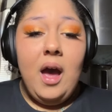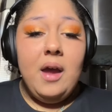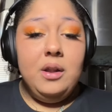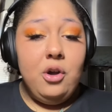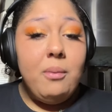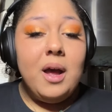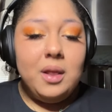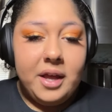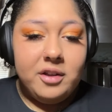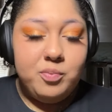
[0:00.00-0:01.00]
I know
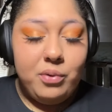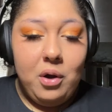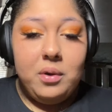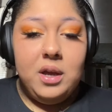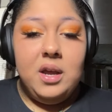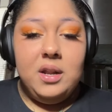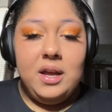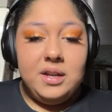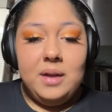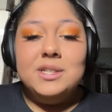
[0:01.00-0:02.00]
my leg's
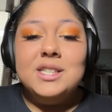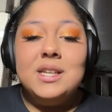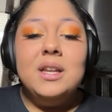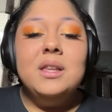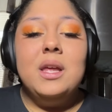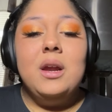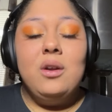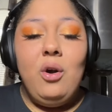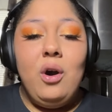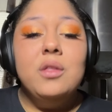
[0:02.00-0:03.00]
broken and I'm sitting
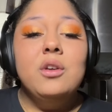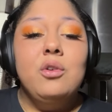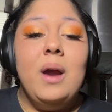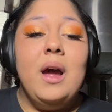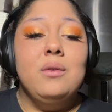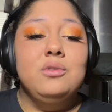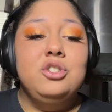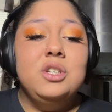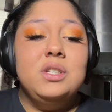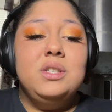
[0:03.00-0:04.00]
there on the
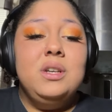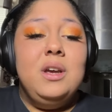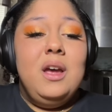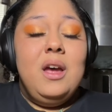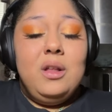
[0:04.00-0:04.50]
ground just